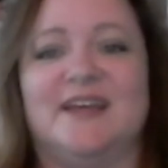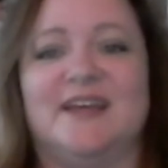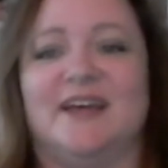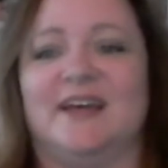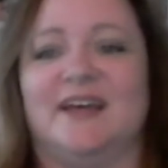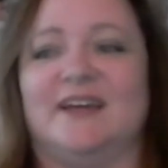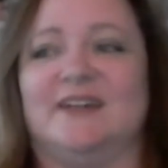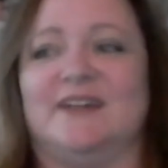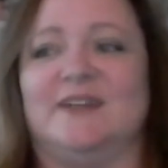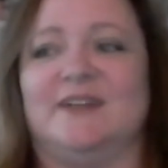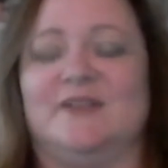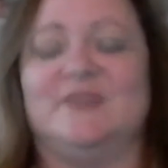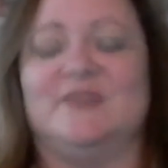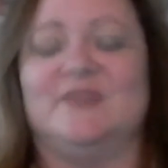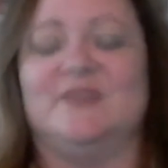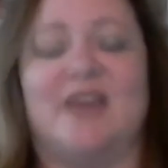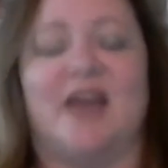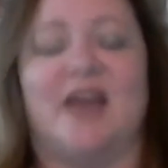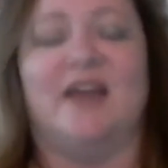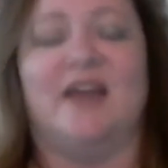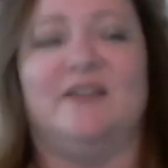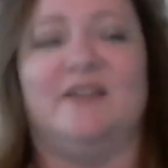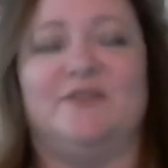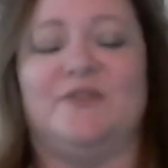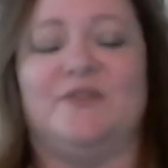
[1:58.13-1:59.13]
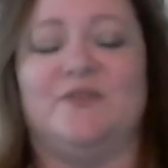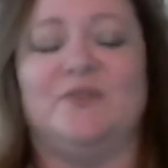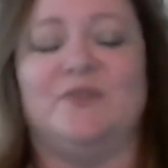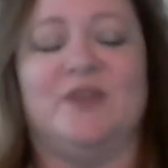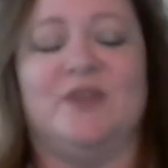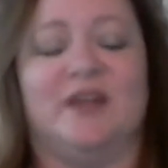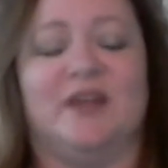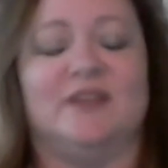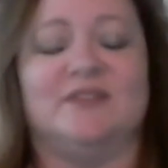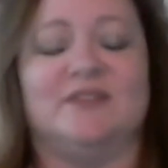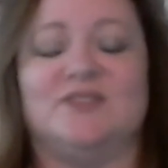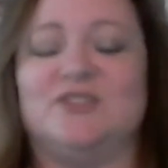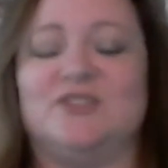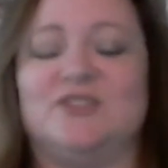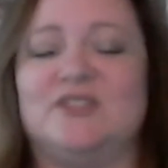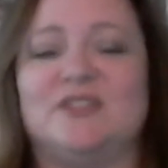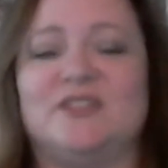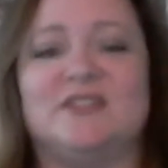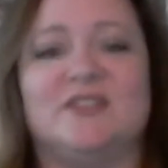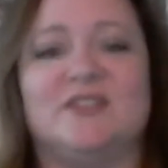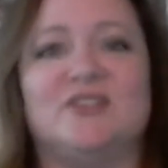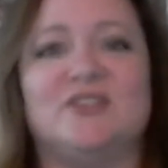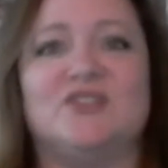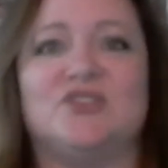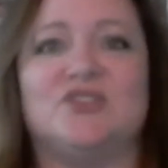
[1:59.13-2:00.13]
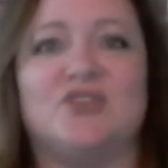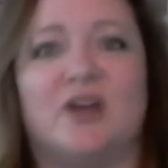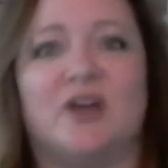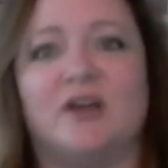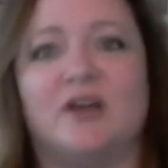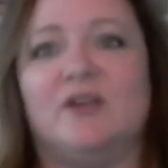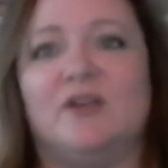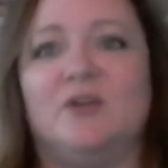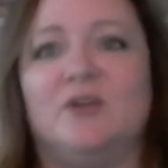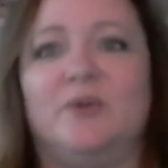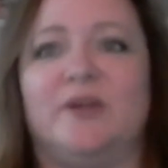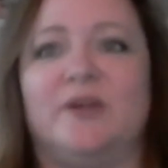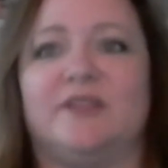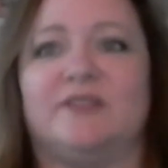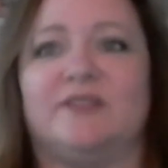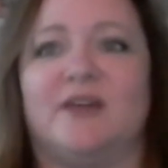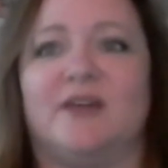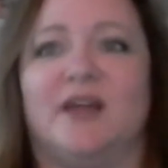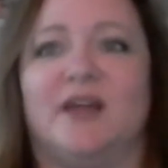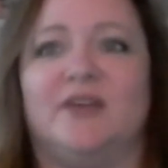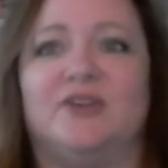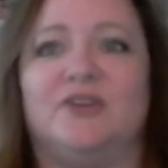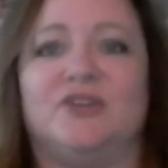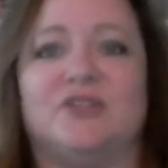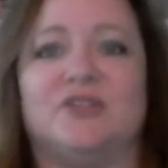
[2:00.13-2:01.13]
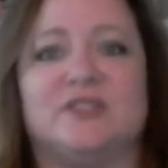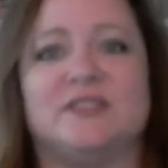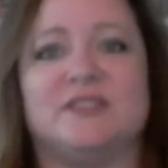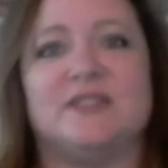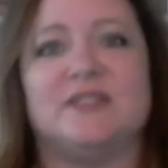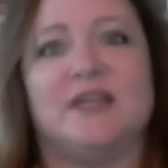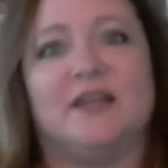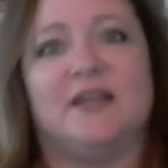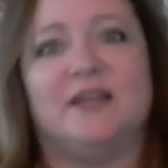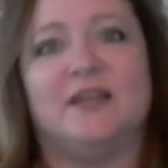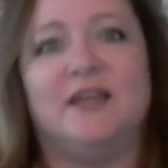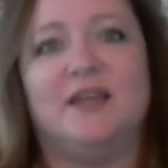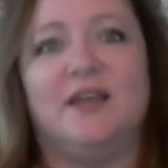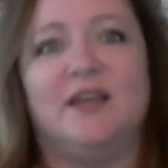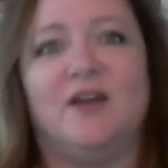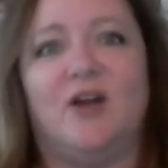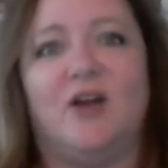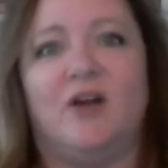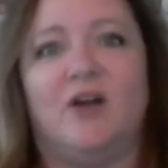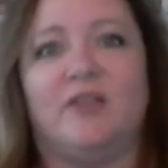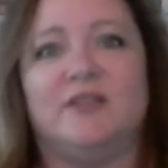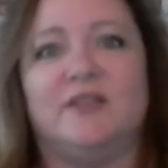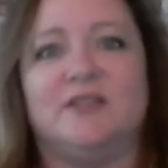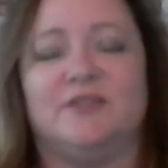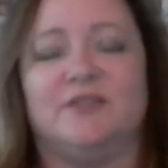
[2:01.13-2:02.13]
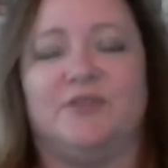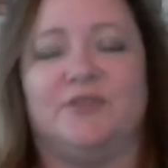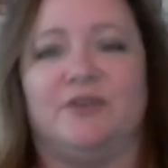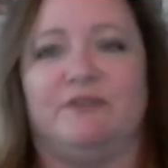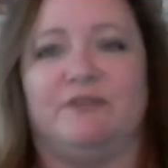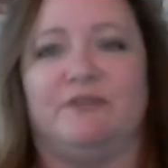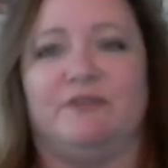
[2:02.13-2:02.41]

Yeah. That just the struggle with understanding all the different